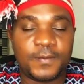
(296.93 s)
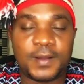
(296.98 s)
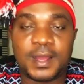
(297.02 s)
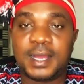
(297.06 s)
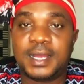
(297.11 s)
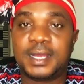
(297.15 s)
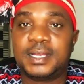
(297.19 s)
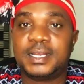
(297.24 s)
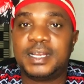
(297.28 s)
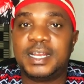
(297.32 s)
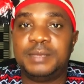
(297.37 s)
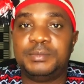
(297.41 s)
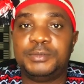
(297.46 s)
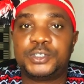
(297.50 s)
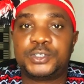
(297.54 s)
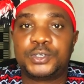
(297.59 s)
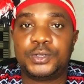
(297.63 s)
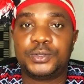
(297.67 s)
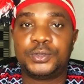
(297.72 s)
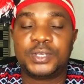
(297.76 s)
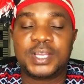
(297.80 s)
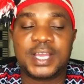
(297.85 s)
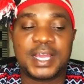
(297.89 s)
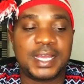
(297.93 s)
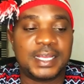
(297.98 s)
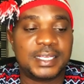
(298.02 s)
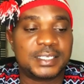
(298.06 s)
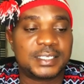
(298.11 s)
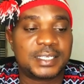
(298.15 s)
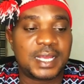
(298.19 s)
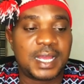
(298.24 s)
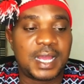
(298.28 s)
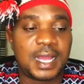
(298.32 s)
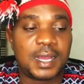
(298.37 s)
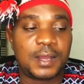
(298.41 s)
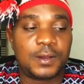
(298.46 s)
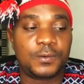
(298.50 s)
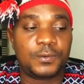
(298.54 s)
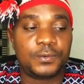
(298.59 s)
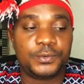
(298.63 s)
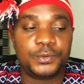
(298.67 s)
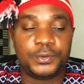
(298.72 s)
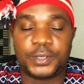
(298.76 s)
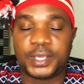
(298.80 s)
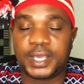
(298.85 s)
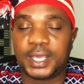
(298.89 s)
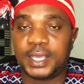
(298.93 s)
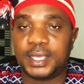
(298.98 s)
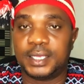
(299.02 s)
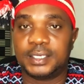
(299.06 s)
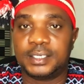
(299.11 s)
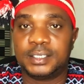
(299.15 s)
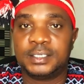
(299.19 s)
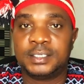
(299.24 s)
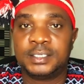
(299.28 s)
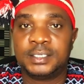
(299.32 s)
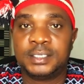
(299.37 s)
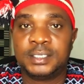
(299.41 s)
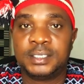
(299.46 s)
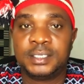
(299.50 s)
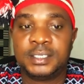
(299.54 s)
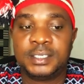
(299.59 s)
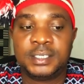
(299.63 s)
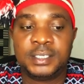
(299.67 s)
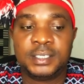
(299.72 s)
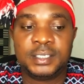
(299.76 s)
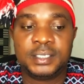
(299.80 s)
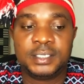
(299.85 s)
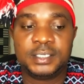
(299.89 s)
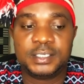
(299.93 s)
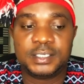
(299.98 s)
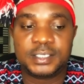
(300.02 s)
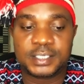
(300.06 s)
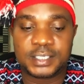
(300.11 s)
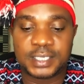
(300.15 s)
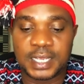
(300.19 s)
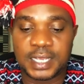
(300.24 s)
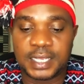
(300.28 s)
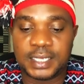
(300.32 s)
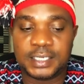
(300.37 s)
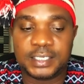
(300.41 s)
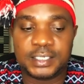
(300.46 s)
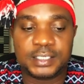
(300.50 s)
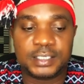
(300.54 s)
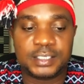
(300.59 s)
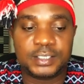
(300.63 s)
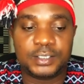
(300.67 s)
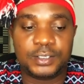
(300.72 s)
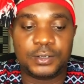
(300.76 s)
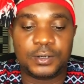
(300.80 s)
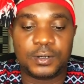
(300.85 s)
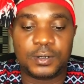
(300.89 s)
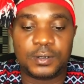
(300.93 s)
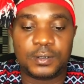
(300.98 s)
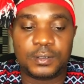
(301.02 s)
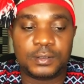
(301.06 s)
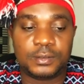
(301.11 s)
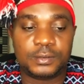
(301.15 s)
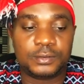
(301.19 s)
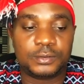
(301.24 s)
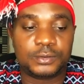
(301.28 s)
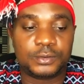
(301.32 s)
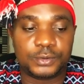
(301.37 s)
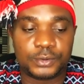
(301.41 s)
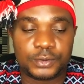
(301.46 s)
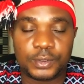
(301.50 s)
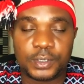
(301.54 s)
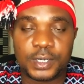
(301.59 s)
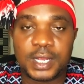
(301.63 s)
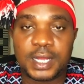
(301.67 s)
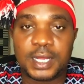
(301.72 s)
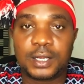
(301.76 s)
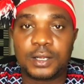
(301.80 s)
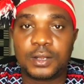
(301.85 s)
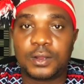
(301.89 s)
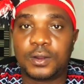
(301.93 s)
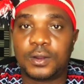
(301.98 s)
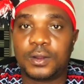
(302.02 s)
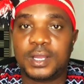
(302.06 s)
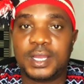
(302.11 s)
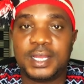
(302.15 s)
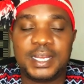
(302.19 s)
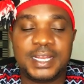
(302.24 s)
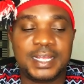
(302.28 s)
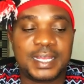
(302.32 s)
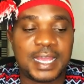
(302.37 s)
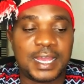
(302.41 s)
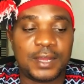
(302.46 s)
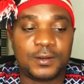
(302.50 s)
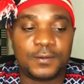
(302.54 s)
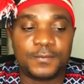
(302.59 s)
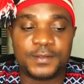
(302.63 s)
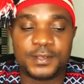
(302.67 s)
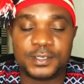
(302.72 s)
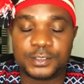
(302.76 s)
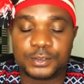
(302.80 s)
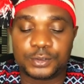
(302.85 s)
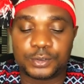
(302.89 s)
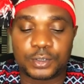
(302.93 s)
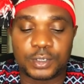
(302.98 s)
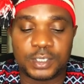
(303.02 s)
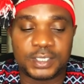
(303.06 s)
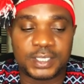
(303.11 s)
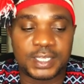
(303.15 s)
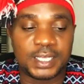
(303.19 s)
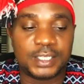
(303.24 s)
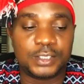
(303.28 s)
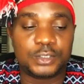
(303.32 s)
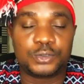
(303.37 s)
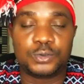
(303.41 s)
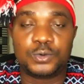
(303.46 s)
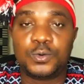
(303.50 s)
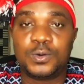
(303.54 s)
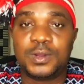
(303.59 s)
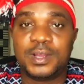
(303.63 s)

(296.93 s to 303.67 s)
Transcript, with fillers: over. Let me show you guys how you can send your tutorial or any kind of digital content to